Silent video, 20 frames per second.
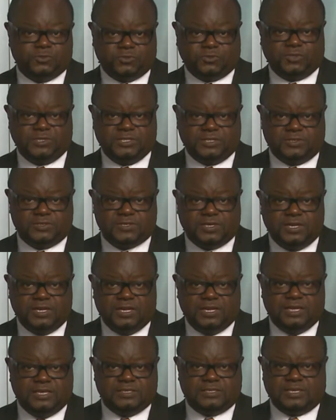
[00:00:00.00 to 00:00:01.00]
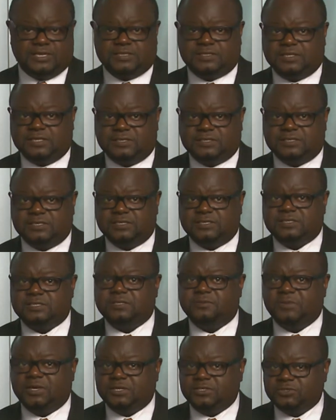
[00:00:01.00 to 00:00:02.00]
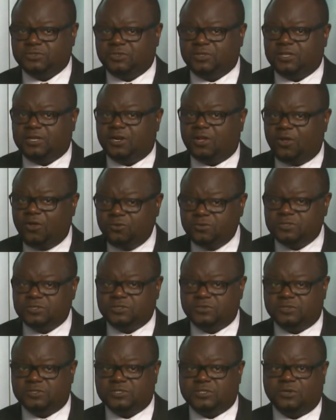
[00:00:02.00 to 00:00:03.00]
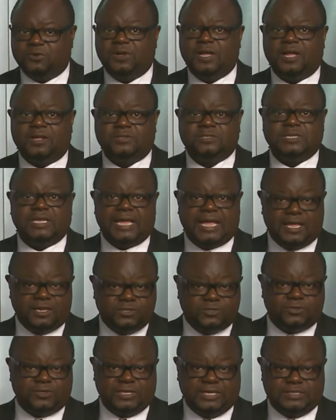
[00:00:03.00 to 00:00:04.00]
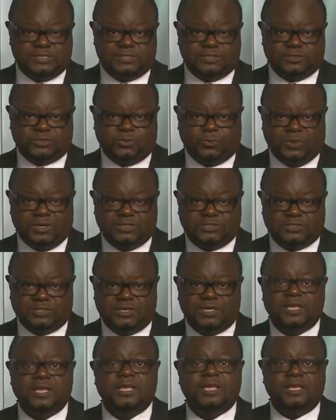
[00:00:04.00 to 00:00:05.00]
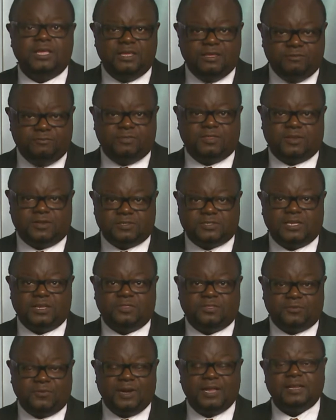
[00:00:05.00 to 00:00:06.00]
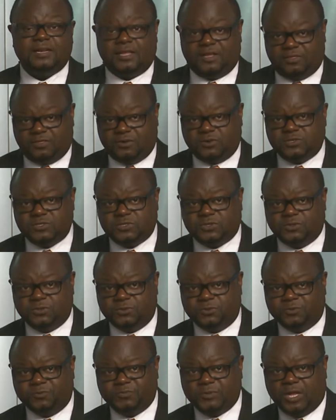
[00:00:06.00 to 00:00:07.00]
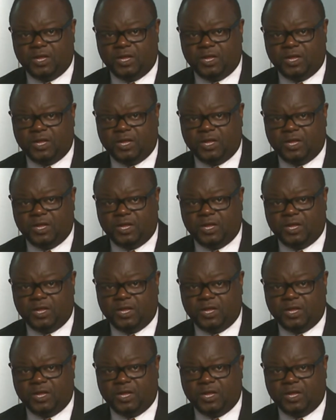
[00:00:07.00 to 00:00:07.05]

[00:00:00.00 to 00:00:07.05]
drills. He says this is to make sure that all students know how to handle a situation if there's a threat at their school.